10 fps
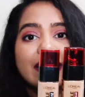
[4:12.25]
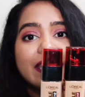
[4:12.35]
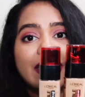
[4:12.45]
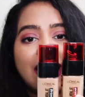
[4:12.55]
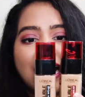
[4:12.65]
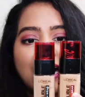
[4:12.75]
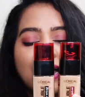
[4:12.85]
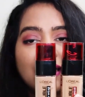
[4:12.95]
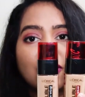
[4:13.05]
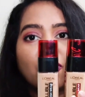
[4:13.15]
They
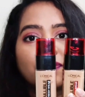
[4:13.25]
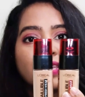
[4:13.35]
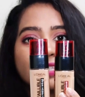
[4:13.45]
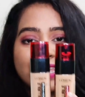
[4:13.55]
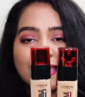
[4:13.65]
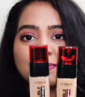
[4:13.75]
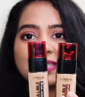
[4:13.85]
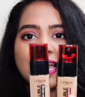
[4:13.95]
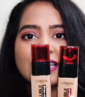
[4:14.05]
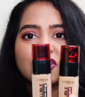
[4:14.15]
are of the same
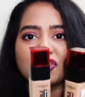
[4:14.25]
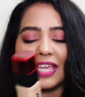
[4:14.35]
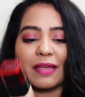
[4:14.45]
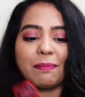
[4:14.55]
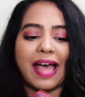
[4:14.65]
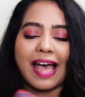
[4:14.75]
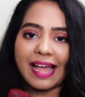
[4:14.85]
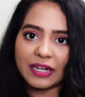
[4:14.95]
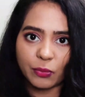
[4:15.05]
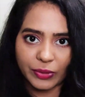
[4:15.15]
size, shape
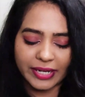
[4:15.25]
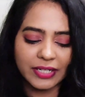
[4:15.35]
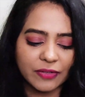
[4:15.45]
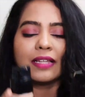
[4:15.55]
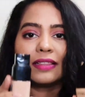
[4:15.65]
and weight.